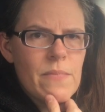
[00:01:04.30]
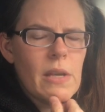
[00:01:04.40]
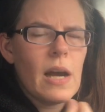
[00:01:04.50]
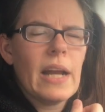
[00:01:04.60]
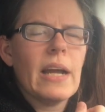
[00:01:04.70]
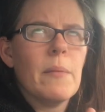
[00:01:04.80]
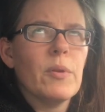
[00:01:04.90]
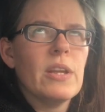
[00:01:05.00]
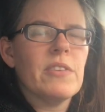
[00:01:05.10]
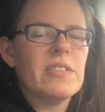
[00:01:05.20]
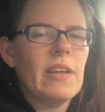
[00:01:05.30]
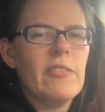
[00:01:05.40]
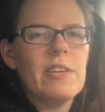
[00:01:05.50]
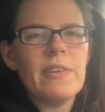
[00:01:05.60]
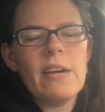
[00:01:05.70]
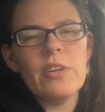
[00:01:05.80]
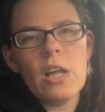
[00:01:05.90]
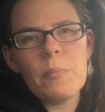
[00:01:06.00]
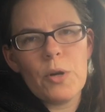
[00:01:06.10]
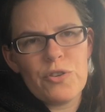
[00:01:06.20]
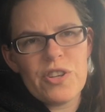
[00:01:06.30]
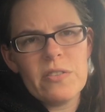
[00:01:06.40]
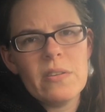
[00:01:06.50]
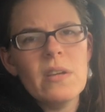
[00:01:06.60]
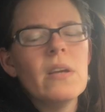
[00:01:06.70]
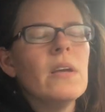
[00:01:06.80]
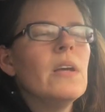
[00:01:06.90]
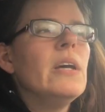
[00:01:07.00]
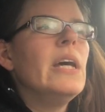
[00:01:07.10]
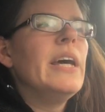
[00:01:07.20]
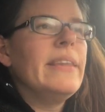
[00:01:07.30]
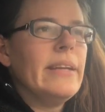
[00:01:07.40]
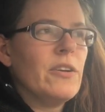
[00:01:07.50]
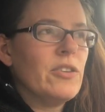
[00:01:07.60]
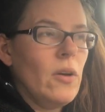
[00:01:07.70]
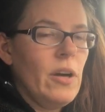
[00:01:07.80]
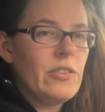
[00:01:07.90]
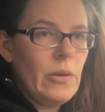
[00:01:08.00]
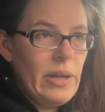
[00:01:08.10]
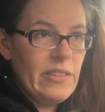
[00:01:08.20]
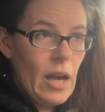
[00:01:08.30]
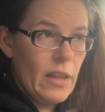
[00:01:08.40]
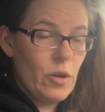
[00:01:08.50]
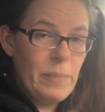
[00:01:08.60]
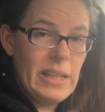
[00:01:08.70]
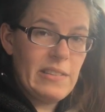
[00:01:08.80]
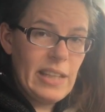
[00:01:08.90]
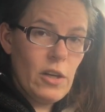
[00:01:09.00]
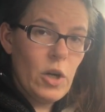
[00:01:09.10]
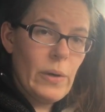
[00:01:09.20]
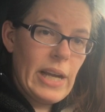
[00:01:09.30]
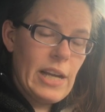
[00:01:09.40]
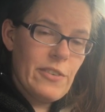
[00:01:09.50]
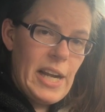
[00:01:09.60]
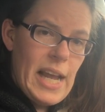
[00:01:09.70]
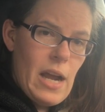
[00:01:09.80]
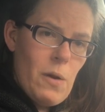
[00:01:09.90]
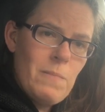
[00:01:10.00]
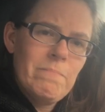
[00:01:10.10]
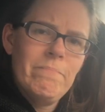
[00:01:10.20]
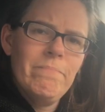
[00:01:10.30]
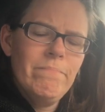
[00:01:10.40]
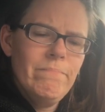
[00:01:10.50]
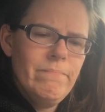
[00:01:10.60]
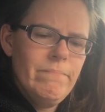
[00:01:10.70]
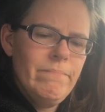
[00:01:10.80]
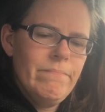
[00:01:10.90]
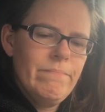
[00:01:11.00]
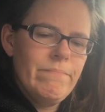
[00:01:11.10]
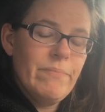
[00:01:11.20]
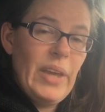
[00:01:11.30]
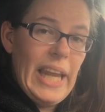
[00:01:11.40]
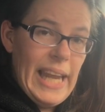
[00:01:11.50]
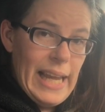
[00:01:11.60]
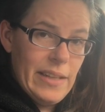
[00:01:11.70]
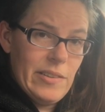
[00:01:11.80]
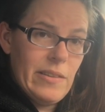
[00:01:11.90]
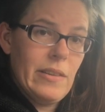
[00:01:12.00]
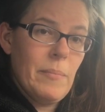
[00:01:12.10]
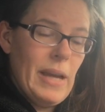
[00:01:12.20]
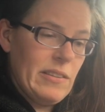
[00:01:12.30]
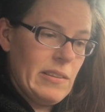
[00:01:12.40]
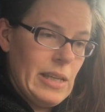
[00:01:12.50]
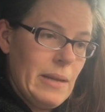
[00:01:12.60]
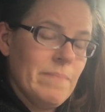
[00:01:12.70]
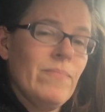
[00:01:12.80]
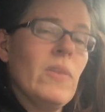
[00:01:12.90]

on, I believe, a $75 purchase. There is also a dollar bead sale going on right now. And the best thing,